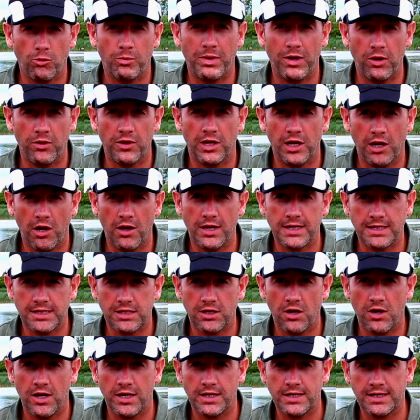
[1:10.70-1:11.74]
bit on the light
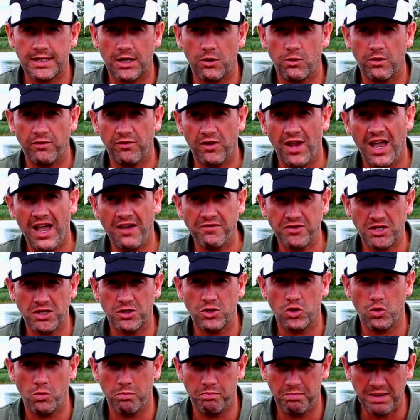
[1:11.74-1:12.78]
side, so if you're having to
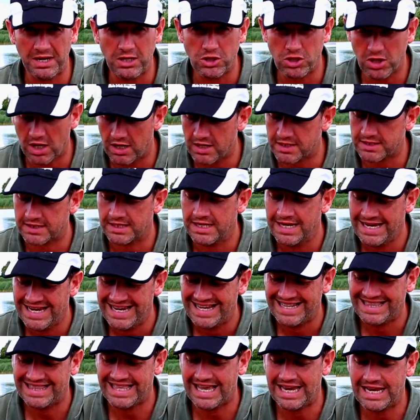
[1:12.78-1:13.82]
do big chucks,
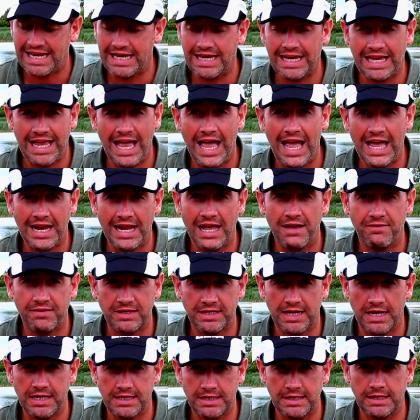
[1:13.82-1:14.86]
they can have a
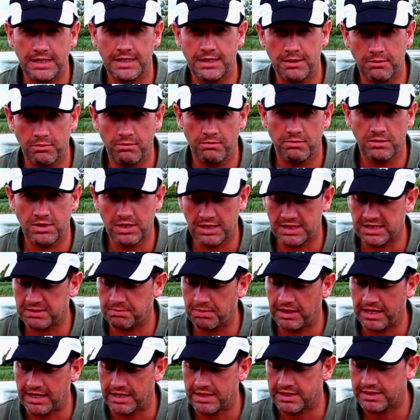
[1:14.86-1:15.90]
tendency to
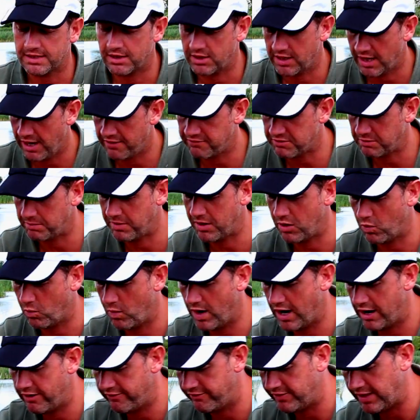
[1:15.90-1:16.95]
split, so you have to be
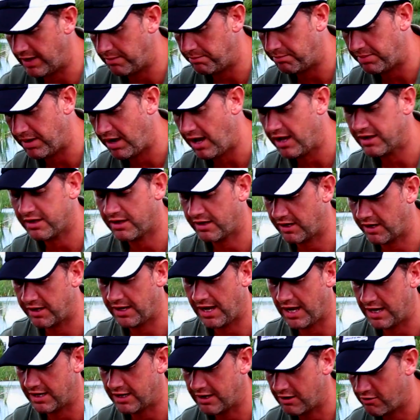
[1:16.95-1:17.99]
aware of that. But other than
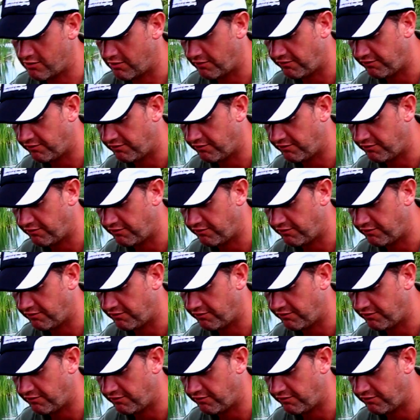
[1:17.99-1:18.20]
that, they're a